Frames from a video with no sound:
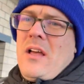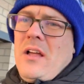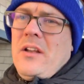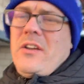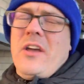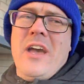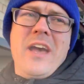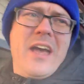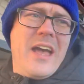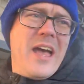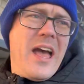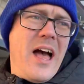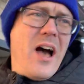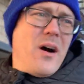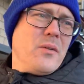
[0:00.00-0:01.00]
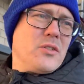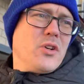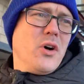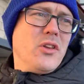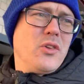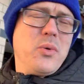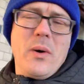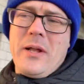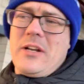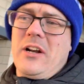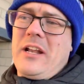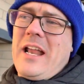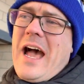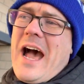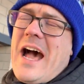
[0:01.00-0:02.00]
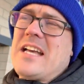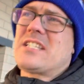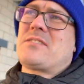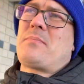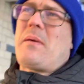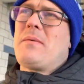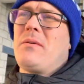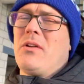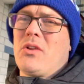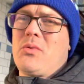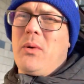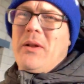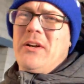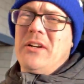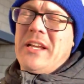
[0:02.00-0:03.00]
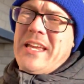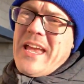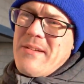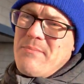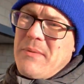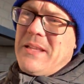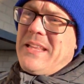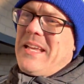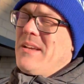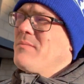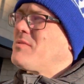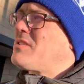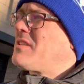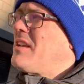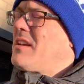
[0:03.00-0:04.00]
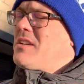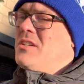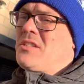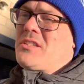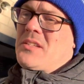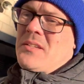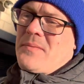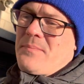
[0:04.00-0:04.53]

I was on Twitter and I asked people on Twitter to give me names, because